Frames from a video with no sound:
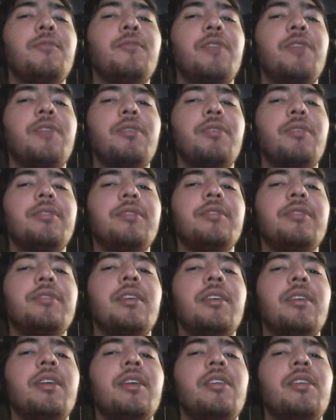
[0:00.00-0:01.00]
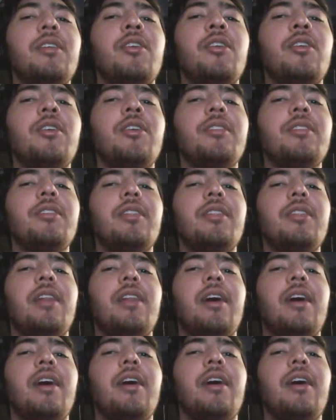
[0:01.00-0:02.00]
frequencies, not
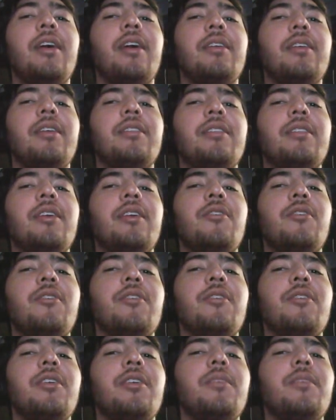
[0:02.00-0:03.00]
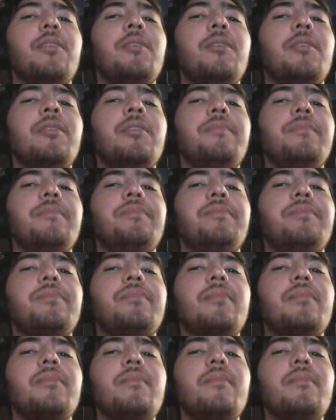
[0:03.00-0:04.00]
like the unhearable.
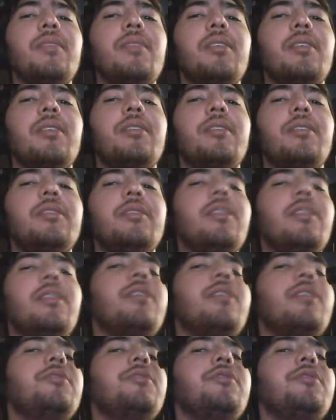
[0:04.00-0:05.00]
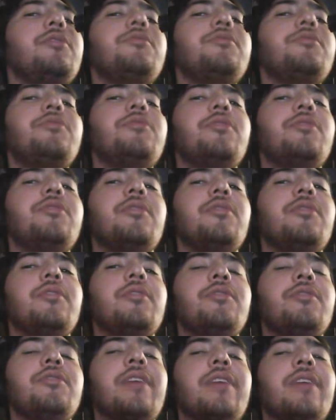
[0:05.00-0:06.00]

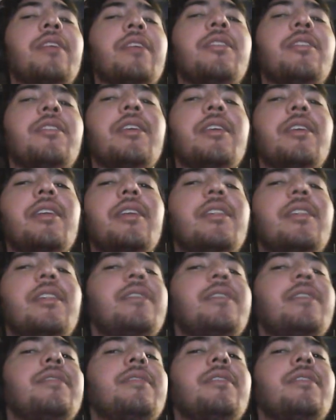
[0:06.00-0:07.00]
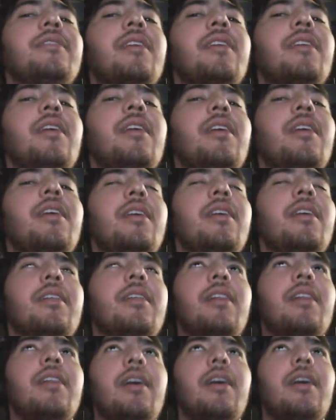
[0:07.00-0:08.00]
You can only listen
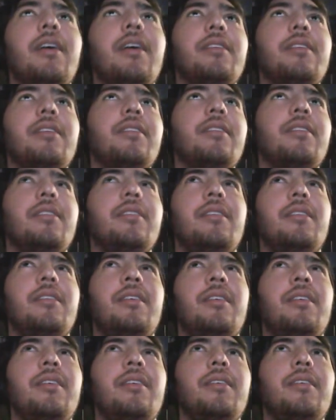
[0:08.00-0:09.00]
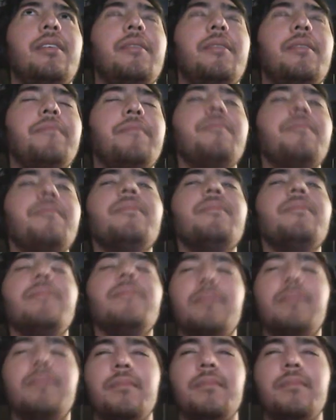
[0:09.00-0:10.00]
like the,
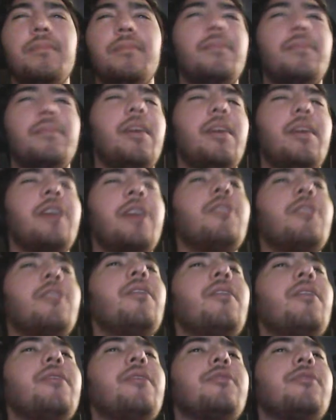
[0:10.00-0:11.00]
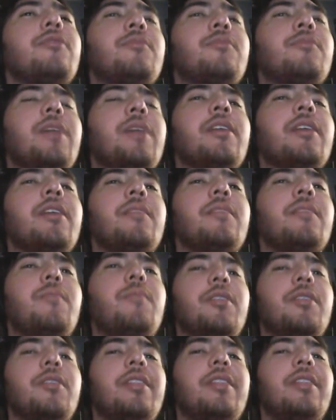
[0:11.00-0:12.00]
I don't know how to explain it,
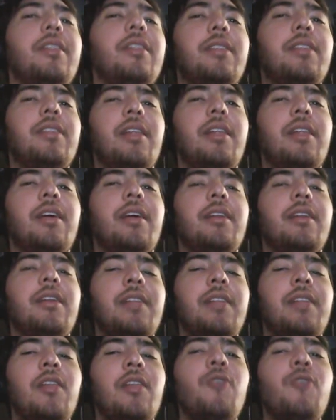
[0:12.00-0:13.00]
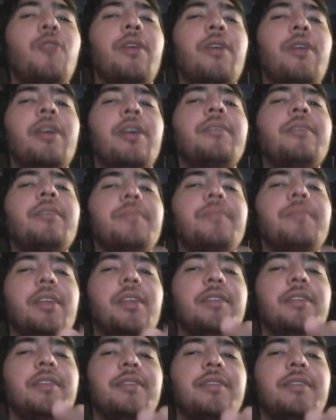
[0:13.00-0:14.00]
but the lower
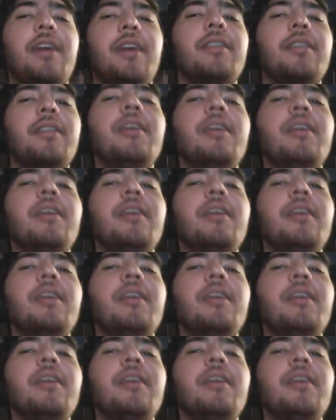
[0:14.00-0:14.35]
inside.